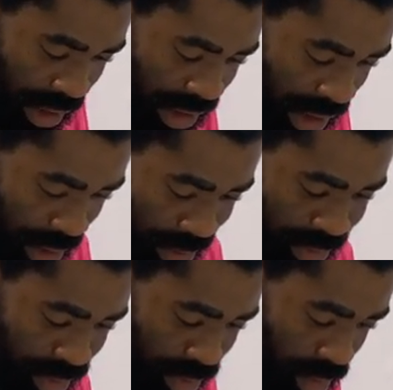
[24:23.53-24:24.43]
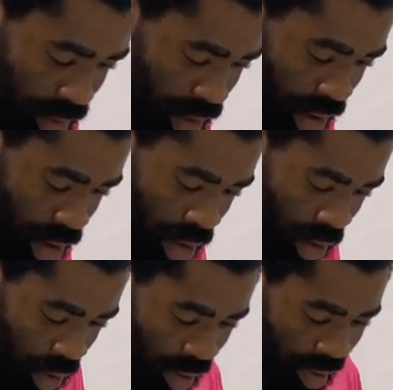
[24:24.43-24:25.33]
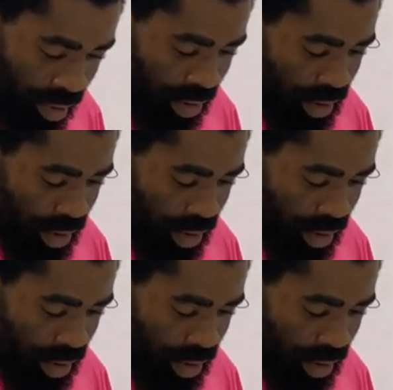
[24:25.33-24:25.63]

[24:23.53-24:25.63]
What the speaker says: 18. Okay.